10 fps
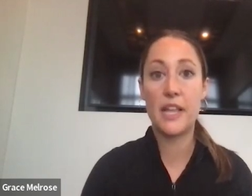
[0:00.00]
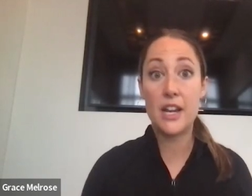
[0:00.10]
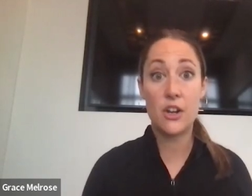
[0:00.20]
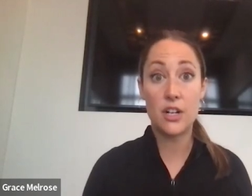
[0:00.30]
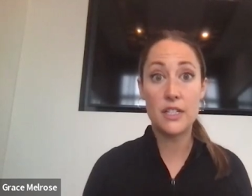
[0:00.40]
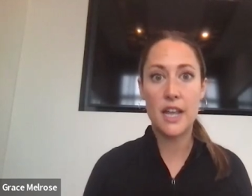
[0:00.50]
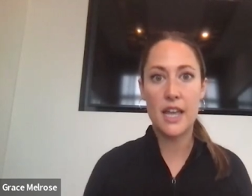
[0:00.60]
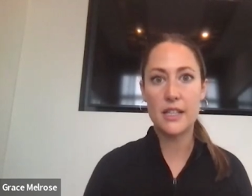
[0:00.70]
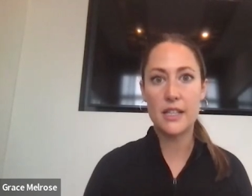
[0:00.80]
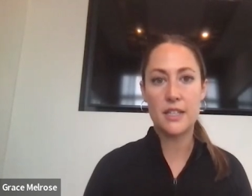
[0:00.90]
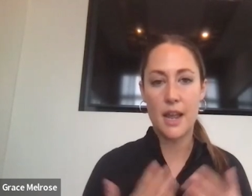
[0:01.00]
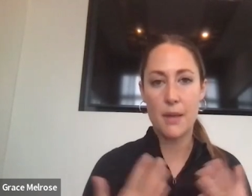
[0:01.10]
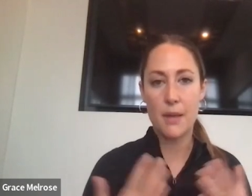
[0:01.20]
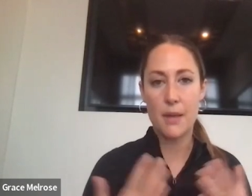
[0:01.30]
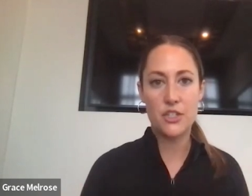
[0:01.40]
planning on saying this
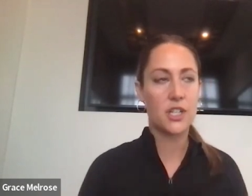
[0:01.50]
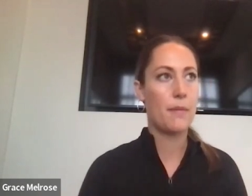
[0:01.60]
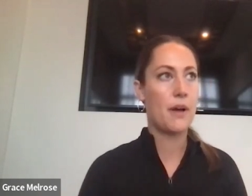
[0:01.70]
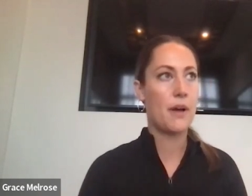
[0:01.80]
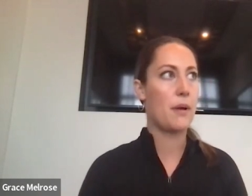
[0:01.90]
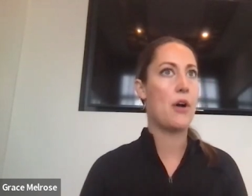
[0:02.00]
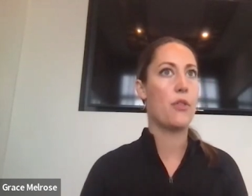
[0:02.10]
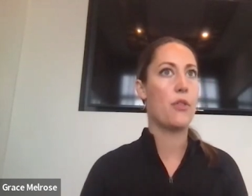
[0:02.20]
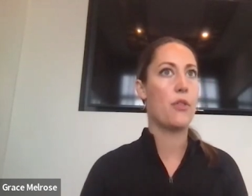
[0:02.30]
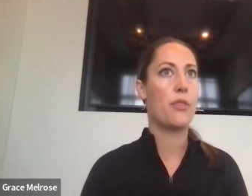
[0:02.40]
today, but it's just come out of my mouth.